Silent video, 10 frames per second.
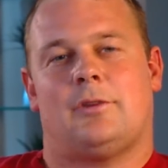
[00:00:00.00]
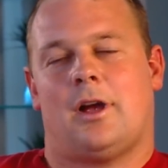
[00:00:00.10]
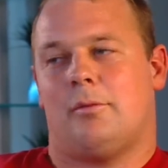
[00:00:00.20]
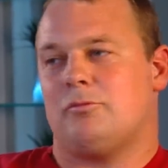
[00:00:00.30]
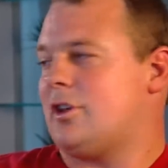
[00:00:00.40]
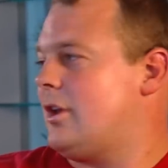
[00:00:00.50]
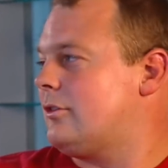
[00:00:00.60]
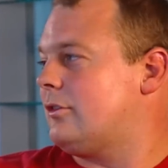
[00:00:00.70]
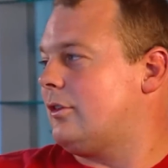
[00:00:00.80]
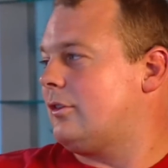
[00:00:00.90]
um,
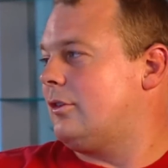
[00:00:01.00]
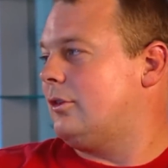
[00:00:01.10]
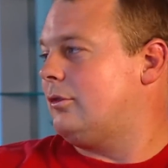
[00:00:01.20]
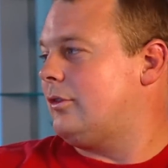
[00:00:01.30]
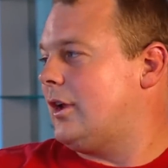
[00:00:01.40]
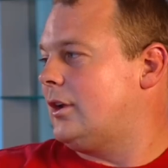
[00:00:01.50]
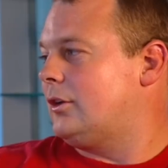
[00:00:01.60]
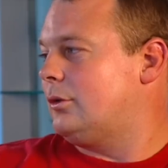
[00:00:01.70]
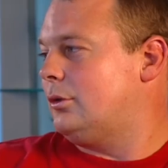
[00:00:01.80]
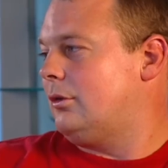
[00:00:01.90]
chances are still fairly
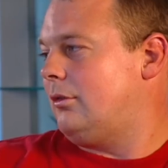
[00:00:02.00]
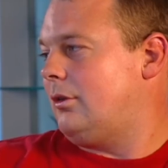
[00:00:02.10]
good.